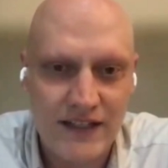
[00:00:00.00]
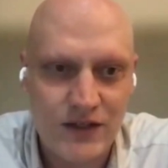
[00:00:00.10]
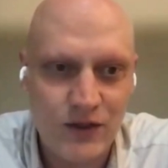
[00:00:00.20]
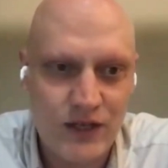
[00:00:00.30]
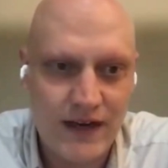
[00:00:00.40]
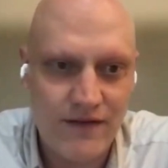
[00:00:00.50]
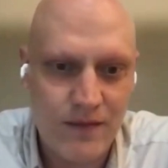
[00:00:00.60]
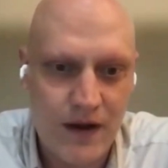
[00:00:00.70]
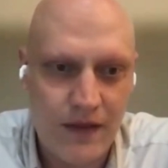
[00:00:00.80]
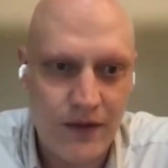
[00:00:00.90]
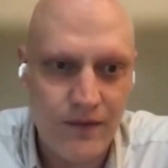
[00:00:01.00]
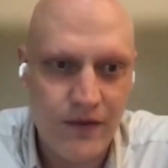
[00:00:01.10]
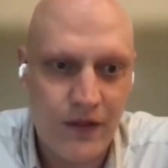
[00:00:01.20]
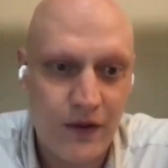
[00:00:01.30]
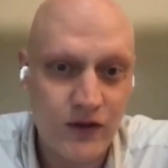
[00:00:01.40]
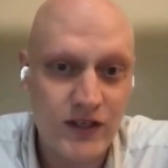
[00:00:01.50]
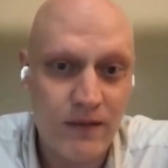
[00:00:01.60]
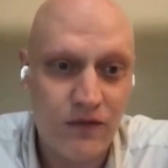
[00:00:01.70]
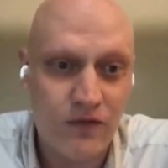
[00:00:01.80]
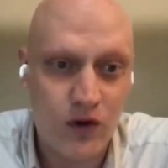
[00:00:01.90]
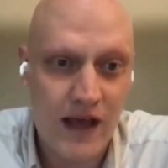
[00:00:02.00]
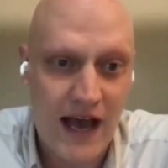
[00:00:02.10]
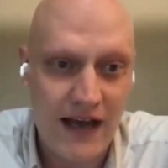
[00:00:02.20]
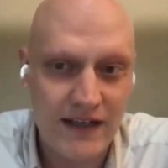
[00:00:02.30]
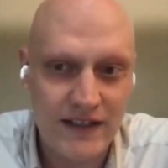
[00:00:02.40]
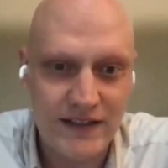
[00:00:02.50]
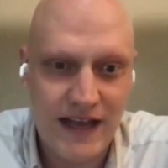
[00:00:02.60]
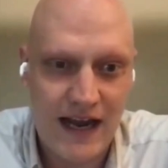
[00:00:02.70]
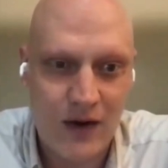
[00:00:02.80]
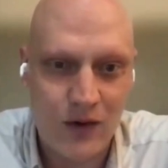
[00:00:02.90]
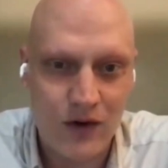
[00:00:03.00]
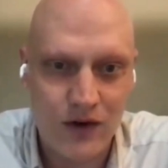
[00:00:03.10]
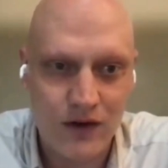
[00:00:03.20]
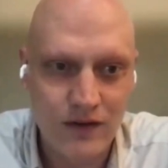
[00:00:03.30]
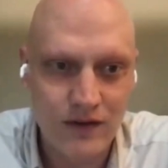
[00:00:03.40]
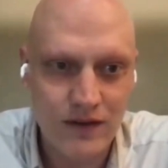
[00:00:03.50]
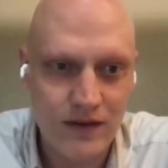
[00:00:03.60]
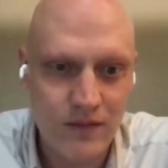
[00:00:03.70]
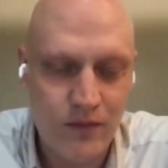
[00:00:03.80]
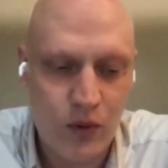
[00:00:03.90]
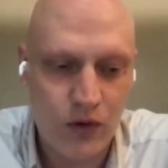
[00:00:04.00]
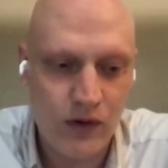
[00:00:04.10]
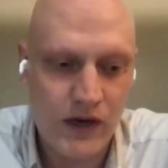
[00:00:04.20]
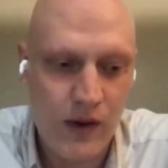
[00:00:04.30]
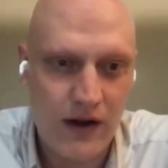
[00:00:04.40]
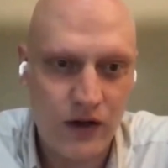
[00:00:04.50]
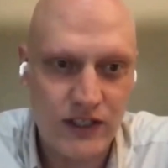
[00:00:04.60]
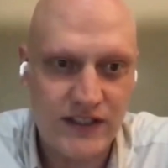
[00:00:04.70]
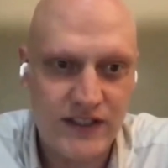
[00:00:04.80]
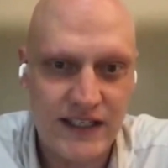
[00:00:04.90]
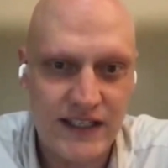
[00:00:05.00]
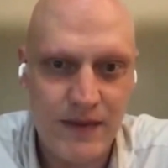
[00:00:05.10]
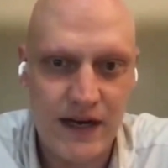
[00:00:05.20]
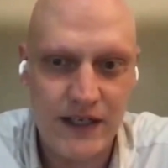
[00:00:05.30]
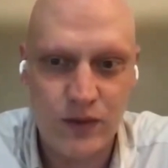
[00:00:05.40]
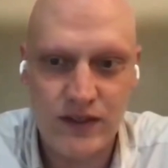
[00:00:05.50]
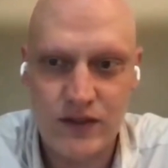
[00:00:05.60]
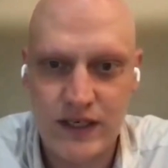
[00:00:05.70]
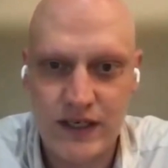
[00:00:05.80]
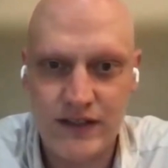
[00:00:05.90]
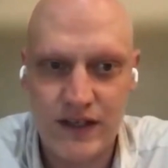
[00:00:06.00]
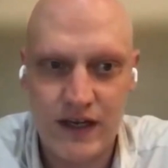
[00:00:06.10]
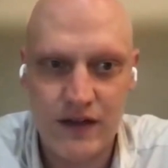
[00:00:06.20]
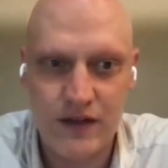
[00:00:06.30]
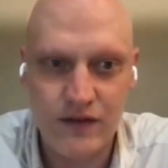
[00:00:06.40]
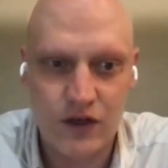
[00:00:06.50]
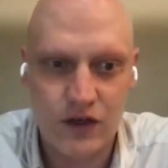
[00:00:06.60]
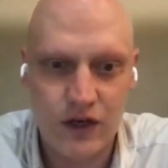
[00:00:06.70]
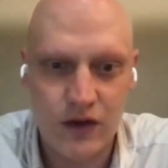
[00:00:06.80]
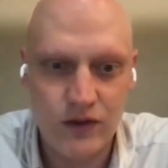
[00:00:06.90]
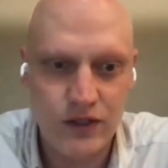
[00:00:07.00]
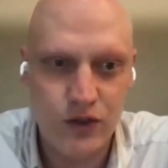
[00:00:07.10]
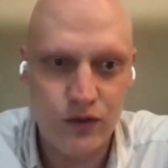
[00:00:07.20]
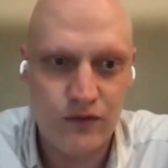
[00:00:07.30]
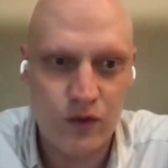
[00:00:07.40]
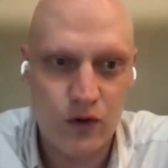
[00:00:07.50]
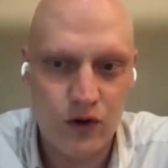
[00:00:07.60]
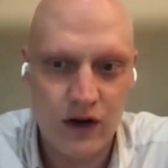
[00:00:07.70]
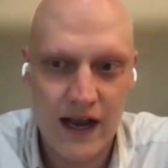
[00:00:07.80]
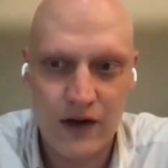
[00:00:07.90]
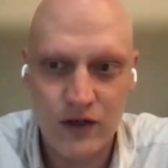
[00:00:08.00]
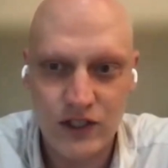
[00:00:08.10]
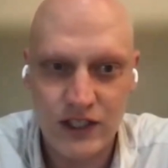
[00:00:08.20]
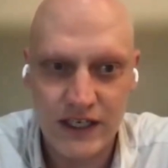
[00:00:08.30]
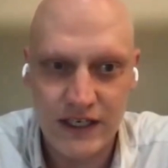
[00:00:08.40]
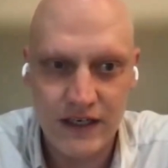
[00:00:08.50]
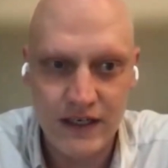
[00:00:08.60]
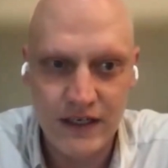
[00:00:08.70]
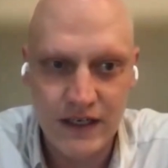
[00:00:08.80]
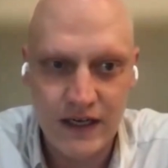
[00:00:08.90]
last Tuesday of the month. The Thursday before that is our Puerto Rico Energy in 60 Minutes, which is your go-to for energy